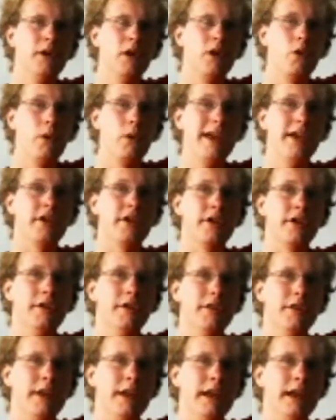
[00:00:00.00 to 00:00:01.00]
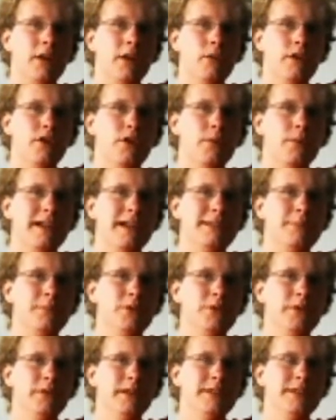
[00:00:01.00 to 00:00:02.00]
quicker than anyone who makes
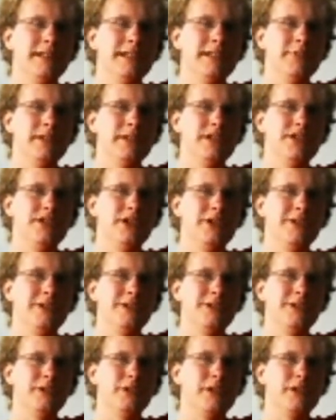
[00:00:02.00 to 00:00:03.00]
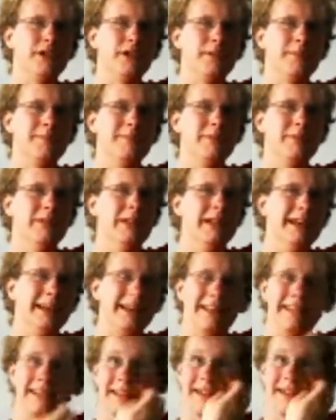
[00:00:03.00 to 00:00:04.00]
movies, TV shows, or
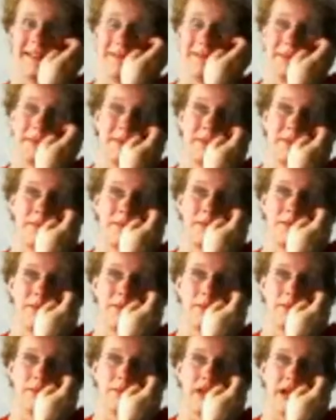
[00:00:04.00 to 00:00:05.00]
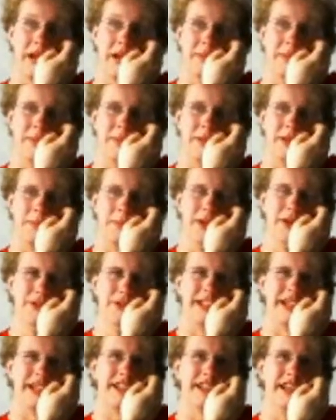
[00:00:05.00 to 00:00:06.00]
like like uh,
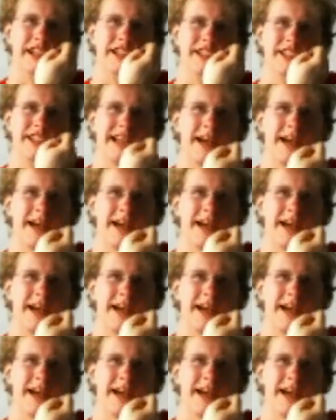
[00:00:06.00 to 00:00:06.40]
music. It well, just